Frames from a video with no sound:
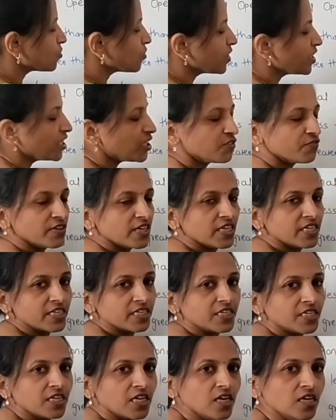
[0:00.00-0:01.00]
it will
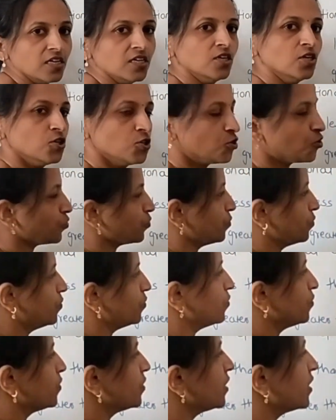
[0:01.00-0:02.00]
return true.
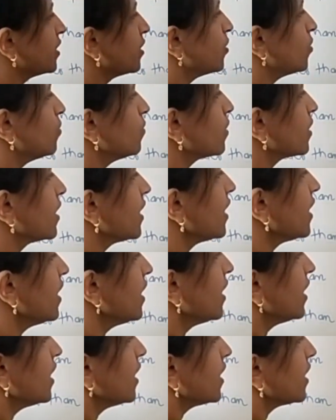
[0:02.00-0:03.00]

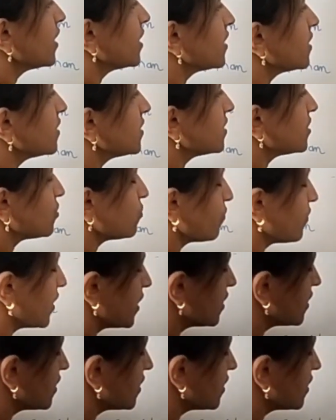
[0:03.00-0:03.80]
Okay, in this way,